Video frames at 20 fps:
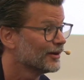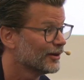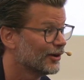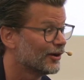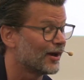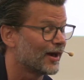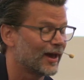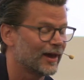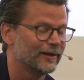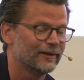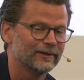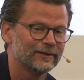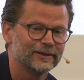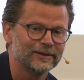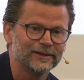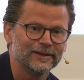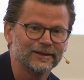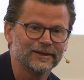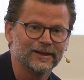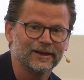ahead.
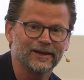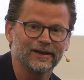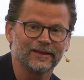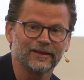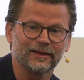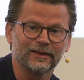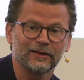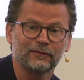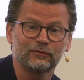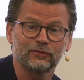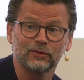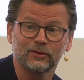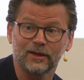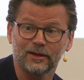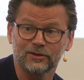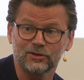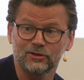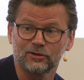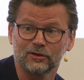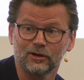And then if you
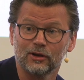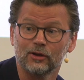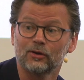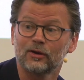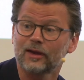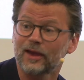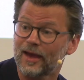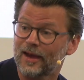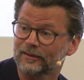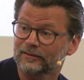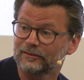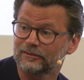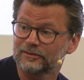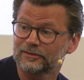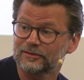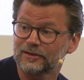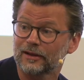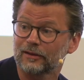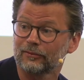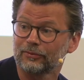then should look at
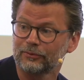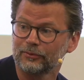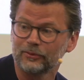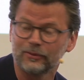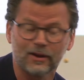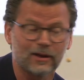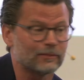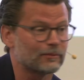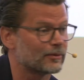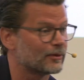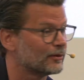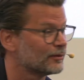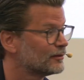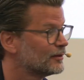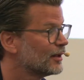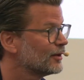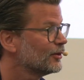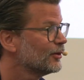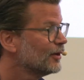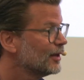sell-through numbers,
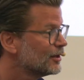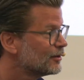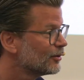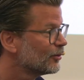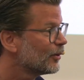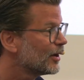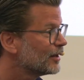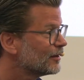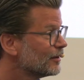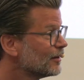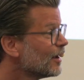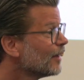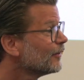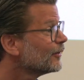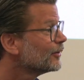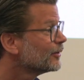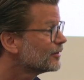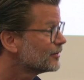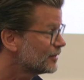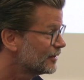then you need to wait
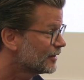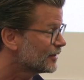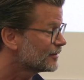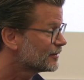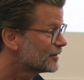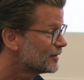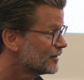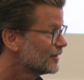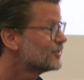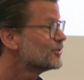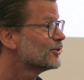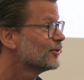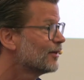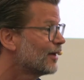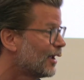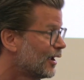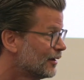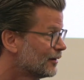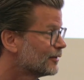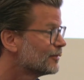another six to
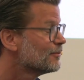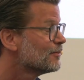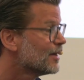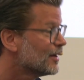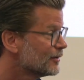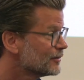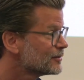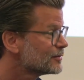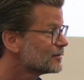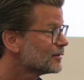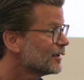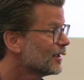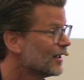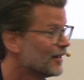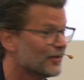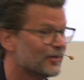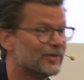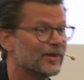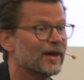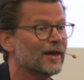eight months,
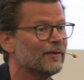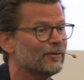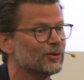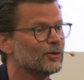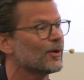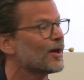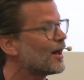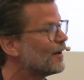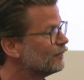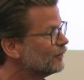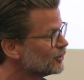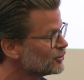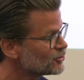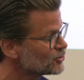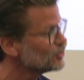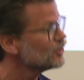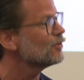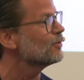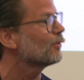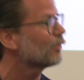and then you have the
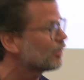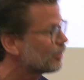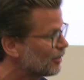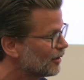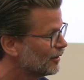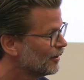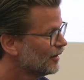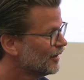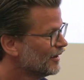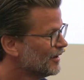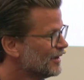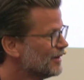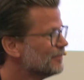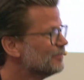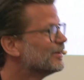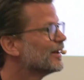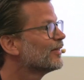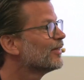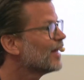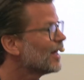truth. Mm.
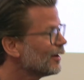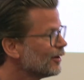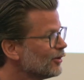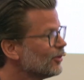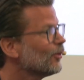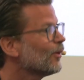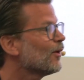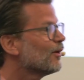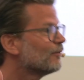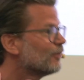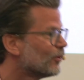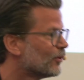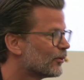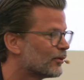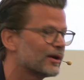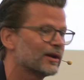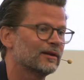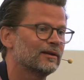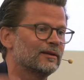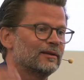But then you have
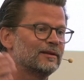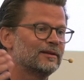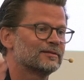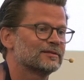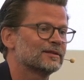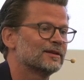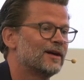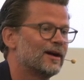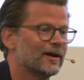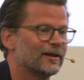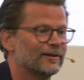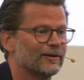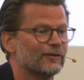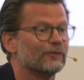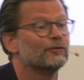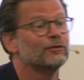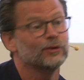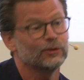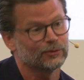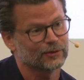already designed a
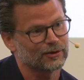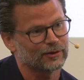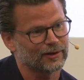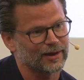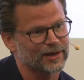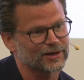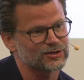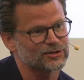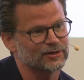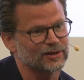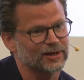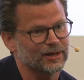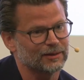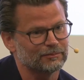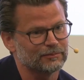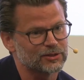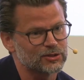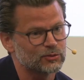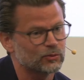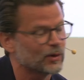few collection
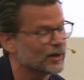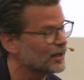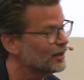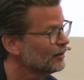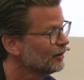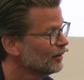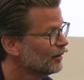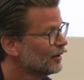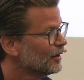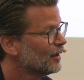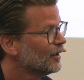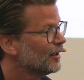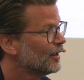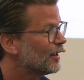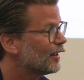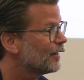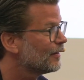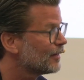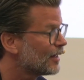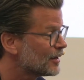in between,
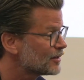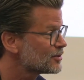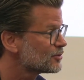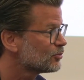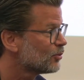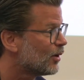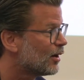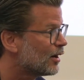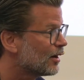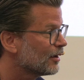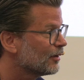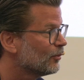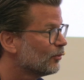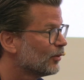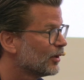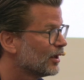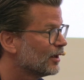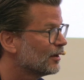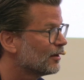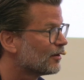and that's why
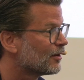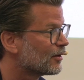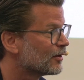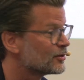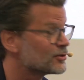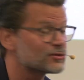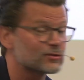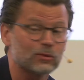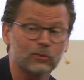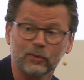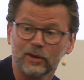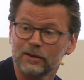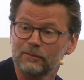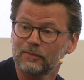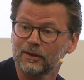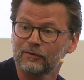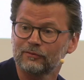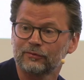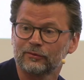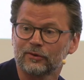we are
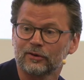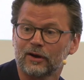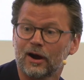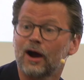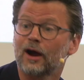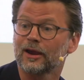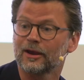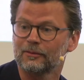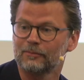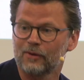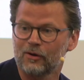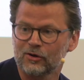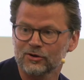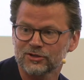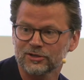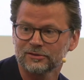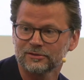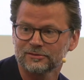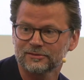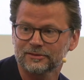screaming for higher
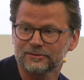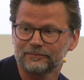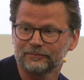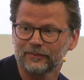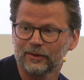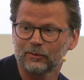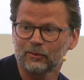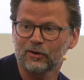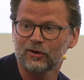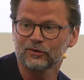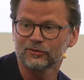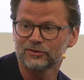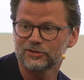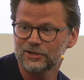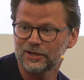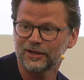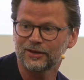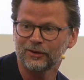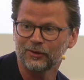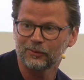margins,
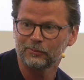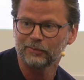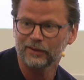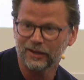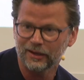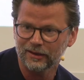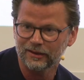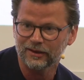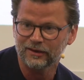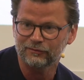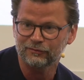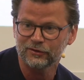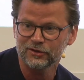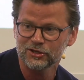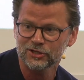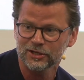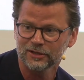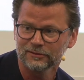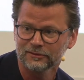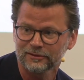continue being
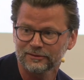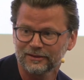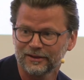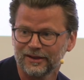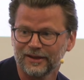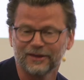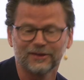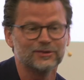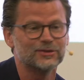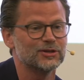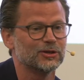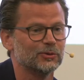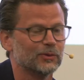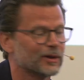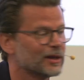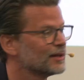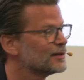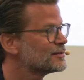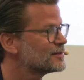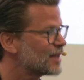efficient,
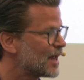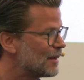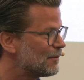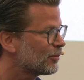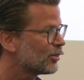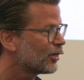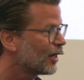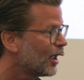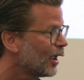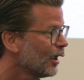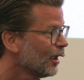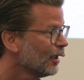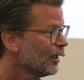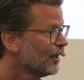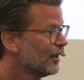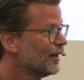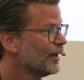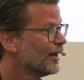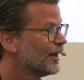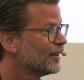doing the same thing,
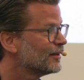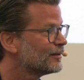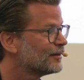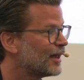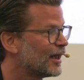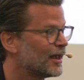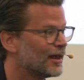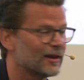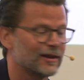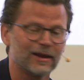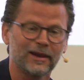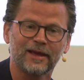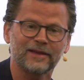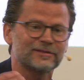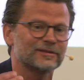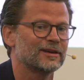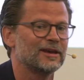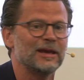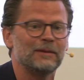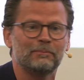and say
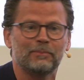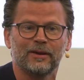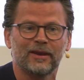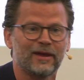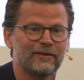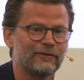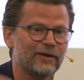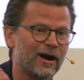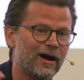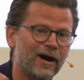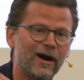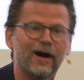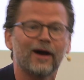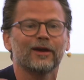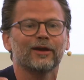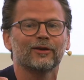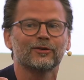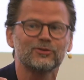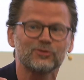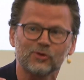"Let's keep and have a
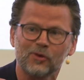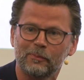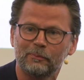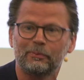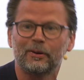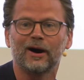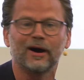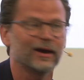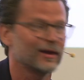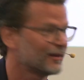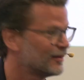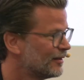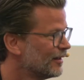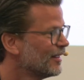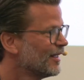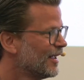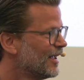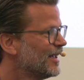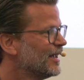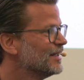higher drop height,"
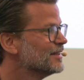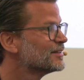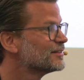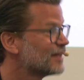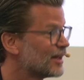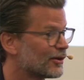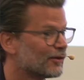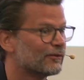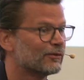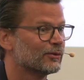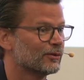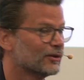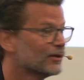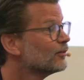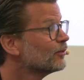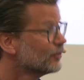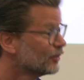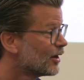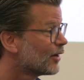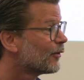instead of
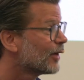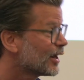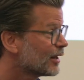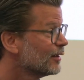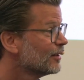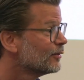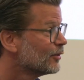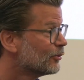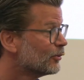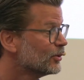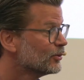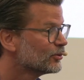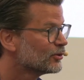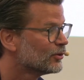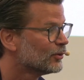directing the root